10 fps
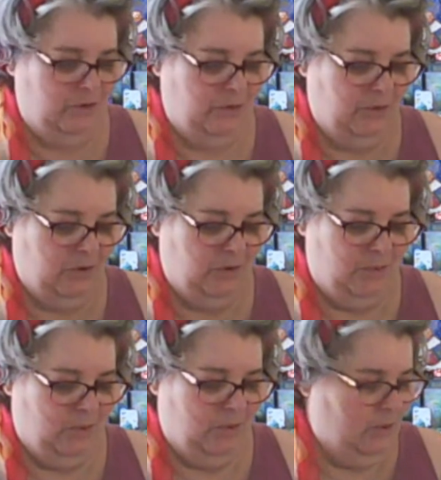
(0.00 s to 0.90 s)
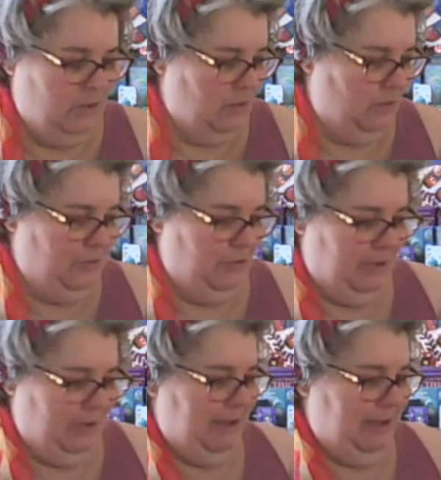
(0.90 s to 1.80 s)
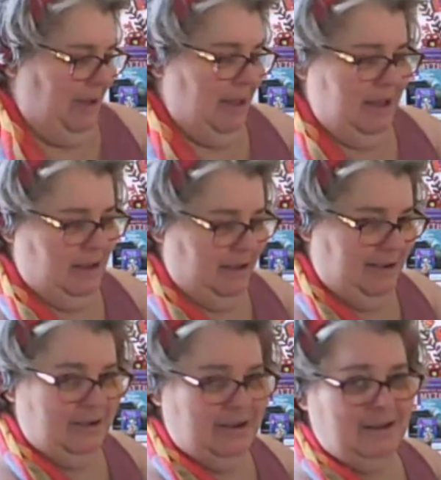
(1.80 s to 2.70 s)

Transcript: do a Kipper. Okay.